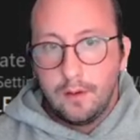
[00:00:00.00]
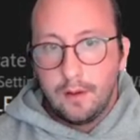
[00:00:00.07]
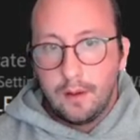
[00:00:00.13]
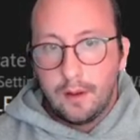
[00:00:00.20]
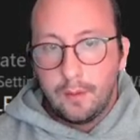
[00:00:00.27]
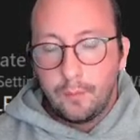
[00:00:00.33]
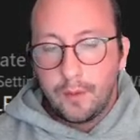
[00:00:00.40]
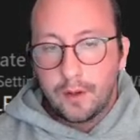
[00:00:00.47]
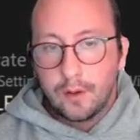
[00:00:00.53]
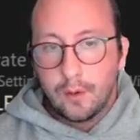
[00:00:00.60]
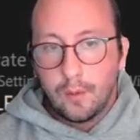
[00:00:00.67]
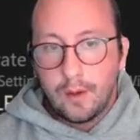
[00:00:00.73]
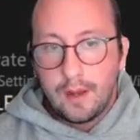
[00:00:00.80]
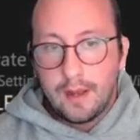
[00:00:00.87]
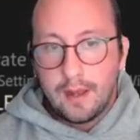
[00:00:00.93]
and we go
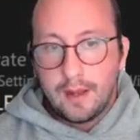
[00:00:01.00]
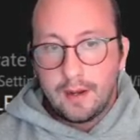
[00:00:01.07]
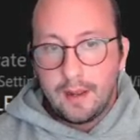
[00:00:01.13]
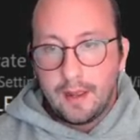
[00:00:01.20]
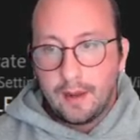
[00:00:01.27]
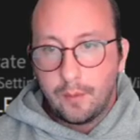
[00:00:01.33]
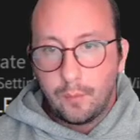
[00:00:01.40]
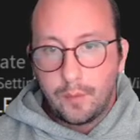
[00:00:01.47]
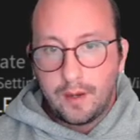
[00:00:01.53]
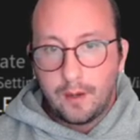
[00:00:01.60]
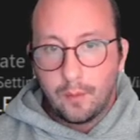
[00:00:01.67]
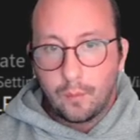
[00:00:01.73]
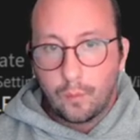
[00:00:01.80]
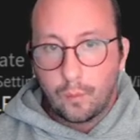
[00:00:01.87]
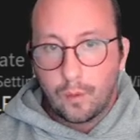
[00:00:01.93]
ahead and we
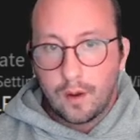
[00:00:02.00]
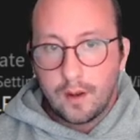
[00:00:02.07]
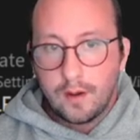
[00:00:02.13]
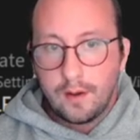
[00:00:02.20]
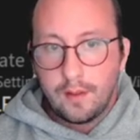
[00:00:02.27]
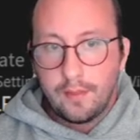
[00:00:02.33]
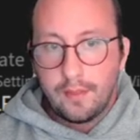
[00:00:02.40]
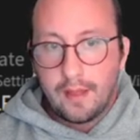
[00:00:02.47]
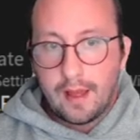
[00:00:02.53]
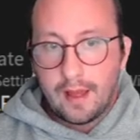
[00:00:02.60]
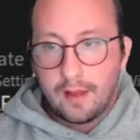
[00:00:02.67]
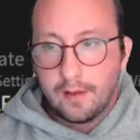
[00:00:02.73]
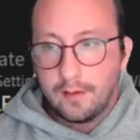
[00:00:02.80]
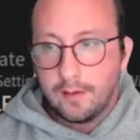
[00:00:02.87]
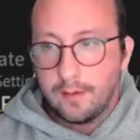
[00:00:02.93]
run
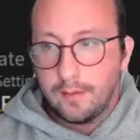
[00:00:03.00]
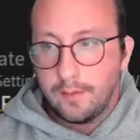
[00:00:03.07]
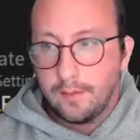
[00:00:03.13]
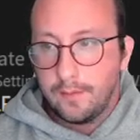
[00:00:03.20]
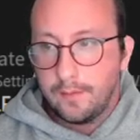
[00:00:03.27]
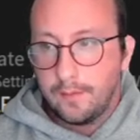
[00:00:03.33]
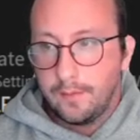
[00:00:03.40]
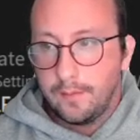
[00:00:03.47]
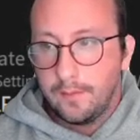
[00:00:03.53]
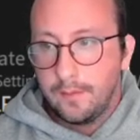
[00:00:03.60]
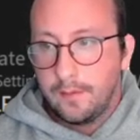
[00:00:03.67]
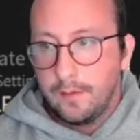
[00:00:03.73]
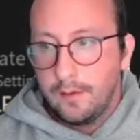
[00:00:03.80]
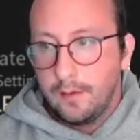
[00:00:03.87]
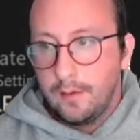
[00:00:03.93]
that,
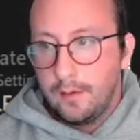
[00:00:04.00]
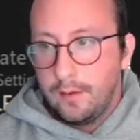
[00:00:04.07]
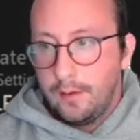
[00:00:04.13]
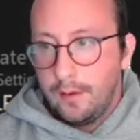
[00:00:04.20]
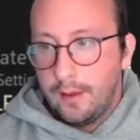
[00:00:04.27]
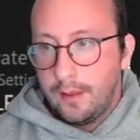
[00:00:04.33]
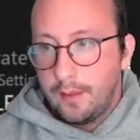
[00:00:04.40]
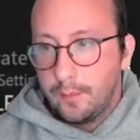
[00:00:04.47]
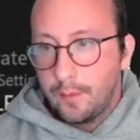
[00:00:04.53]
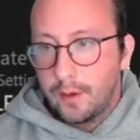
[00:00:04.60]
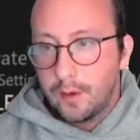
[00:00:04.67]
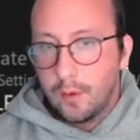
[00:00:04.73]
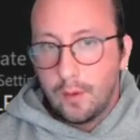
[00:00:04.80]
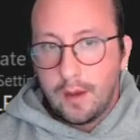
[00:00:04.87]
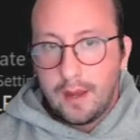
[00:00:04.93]
and then we
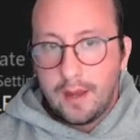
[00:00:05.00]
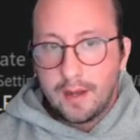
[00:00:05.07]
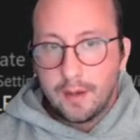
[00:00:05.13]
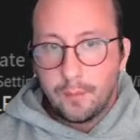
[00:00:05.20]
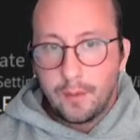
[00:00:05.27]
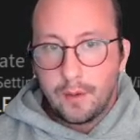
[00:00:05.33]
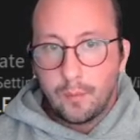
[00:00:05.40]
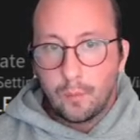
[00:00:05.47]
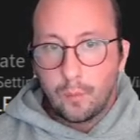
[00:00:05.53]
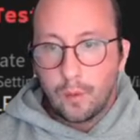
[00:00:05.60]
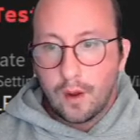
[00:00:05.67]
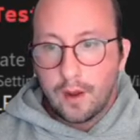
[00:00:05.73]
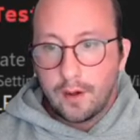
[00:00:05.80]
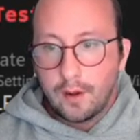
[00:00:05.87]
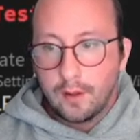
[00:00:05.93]
go ahead and we
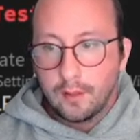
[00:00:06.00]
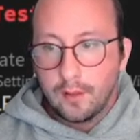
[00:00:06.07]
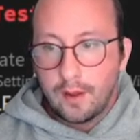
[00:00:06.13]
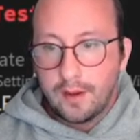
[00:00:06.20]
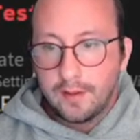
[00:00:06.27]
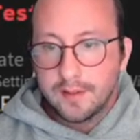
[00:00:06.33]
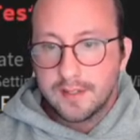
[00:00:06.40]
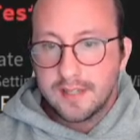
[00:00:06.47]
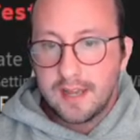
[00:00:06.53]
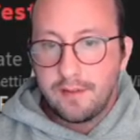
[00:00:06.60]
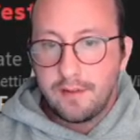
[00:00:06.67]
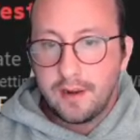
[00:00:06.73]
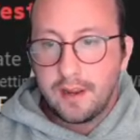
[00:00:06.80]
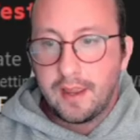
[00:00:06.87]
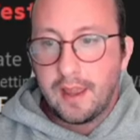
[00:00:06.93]
run line 7
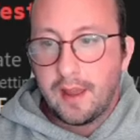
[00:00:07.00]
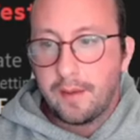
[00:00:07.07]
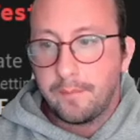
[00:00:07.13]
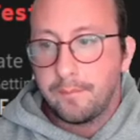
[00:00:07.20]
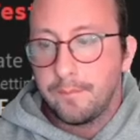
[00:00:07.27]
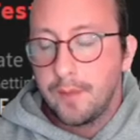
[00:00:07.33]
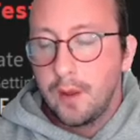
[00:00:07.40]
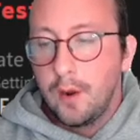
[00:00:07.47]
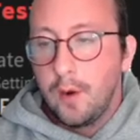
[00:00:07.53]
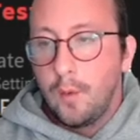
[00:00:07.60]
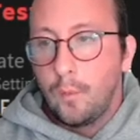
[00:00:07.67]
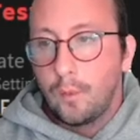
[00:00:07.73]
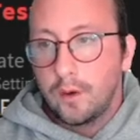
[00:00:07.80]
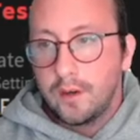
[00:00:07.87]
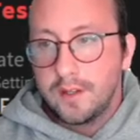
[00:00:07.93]
again,
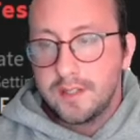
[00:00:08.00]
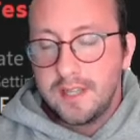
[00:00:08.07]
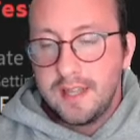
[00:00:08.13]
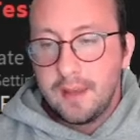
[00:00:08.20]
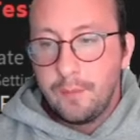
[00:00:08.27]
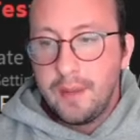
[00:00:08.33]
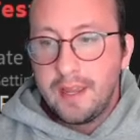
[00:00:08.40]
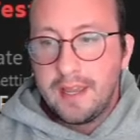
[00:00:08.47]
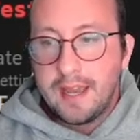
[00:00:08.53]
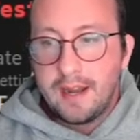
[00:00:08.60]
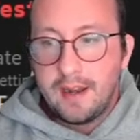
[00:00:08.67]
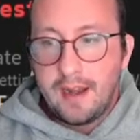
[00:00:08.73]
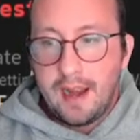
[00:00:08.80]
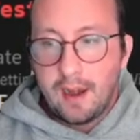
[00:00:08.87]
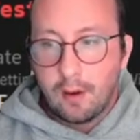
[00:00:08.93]
we're going to see that we get
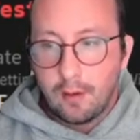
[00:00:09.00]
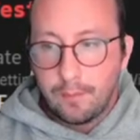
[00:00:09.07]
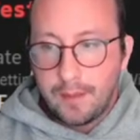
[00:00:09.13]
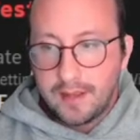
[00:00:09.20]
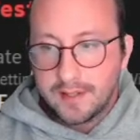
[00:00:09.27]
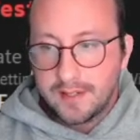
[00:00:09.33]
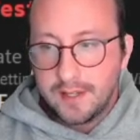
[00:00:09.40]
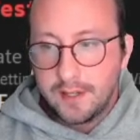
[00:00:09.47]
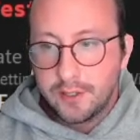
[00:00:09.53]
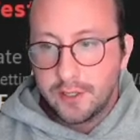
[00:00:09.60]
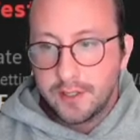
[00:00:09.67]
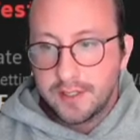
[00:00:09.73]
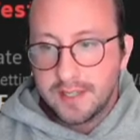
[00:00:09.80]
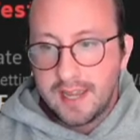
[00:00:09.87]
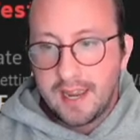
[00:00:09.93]
an error message
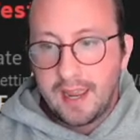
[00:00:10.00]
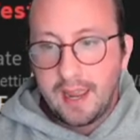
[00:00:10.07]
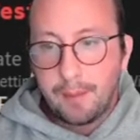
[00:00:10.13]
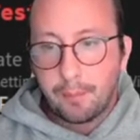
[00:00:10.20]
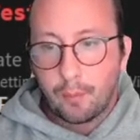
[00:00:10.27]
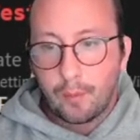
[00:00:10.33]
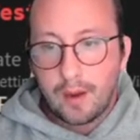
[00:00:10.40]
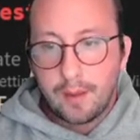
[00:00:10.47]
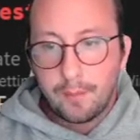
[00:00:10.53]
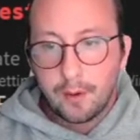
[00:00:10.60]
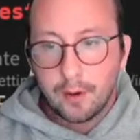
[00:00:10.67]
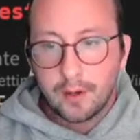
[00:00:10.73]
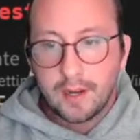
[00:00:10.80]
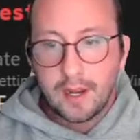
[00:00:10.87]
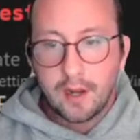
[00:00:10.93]
saying a parameter
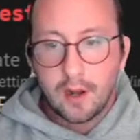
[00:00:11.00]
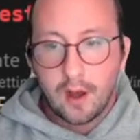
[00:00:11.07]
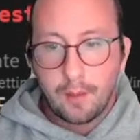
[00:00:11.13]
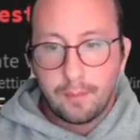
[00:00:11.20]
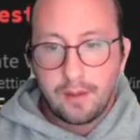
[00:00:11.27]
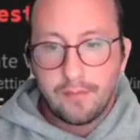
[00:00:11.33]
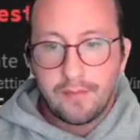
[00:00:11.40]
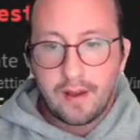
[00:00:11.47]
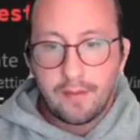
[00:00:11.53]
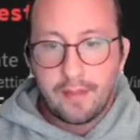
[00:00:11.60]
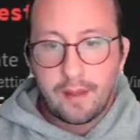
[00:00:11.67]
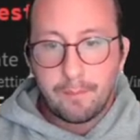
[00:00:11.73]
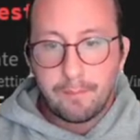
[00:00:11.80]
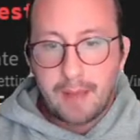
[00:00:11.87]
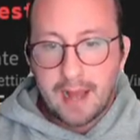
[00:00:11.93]
cannot be found
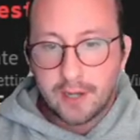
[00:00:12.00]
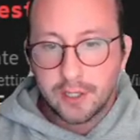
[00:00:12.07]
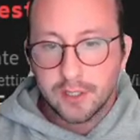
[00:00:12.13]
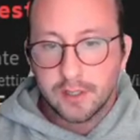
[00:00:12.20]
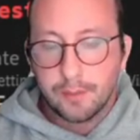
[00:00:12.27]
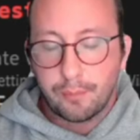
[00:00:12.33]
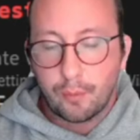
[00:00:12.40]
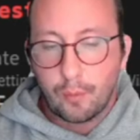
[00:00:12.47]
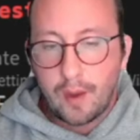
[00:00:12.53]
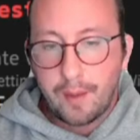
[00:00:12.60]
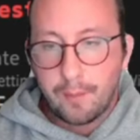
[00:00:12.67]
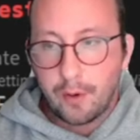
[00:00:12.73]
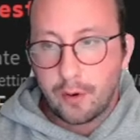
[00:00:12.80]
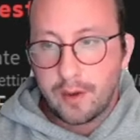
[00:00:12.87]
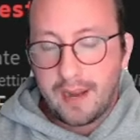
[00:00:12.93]
that matches the
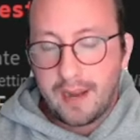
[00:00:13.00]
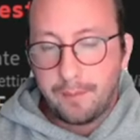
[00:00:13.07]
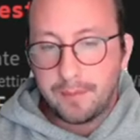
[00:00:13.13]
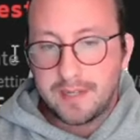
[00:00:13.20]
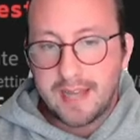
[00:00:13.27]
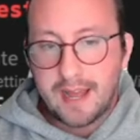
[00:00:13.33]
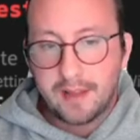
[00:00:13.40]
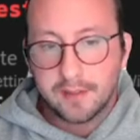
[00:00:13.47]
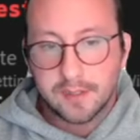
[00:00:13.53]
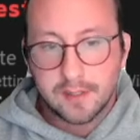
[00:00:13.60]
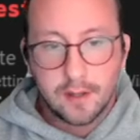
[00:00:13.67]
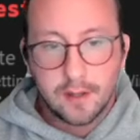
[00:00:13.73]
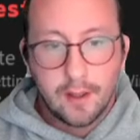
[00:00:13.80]
parameter name test.